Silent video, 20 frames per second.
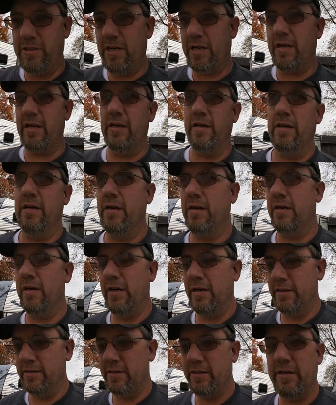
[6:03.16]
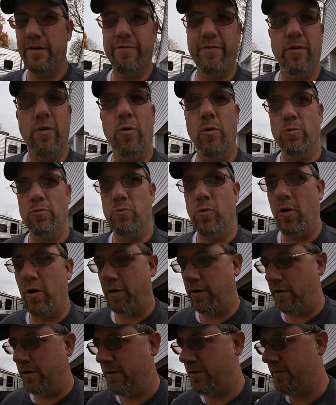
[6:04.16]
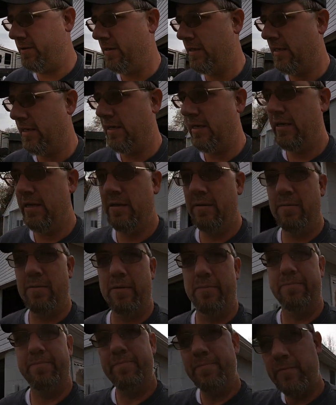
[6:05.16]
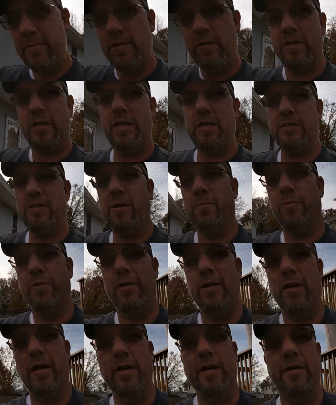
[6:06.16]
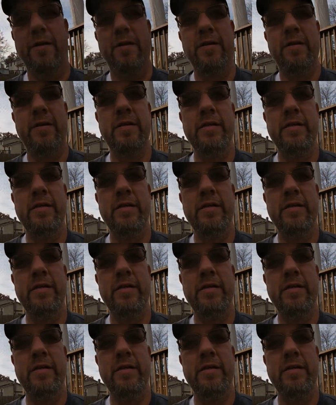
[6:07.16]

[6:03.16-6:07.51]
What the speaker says: stick it in there and see if it holds water. But I'll catch up with you later.